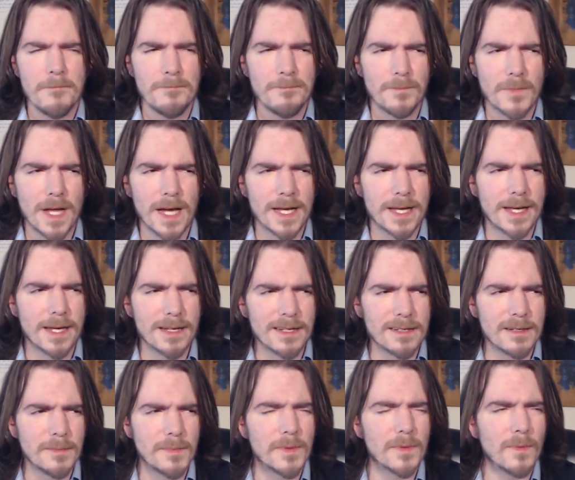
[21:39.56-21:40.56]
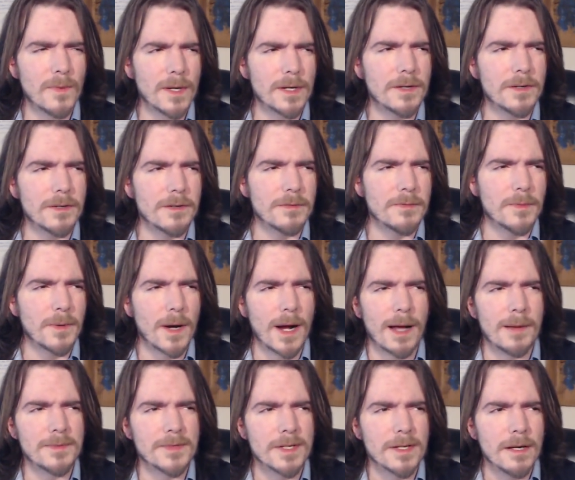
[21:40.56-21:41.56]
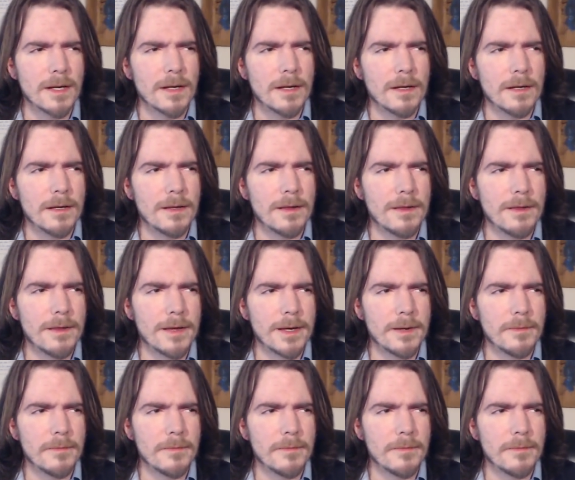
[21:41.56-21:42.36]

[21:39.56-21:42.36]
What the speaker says: I can't help but wonder if perhaps they